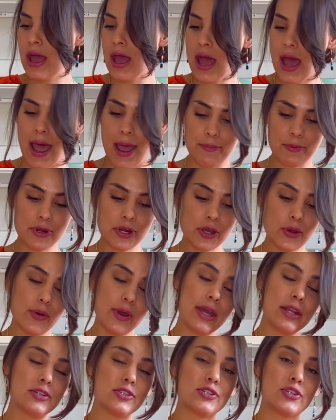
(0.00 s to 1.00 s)
I'm going to go
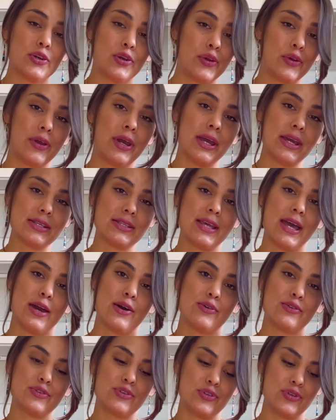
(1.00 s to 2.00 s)
ahead and show you guys
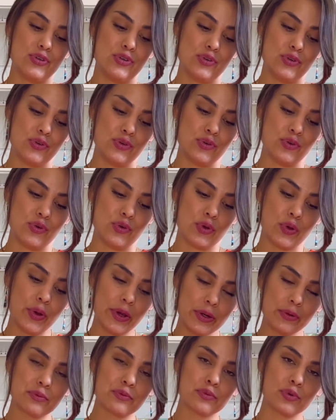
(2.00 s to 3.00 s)
how to go ahead
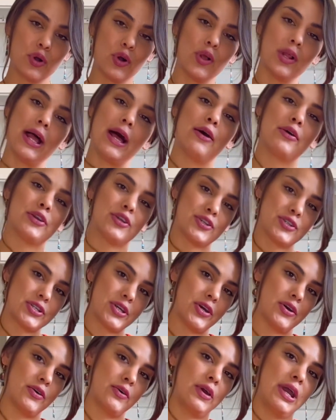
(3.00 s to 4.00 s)
and roll out your
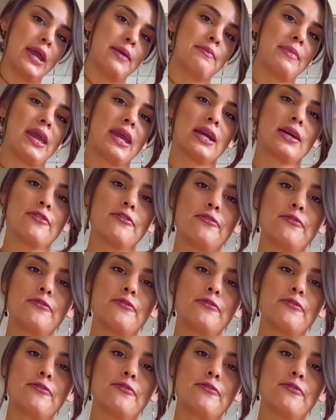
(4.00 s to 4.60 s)
dough and make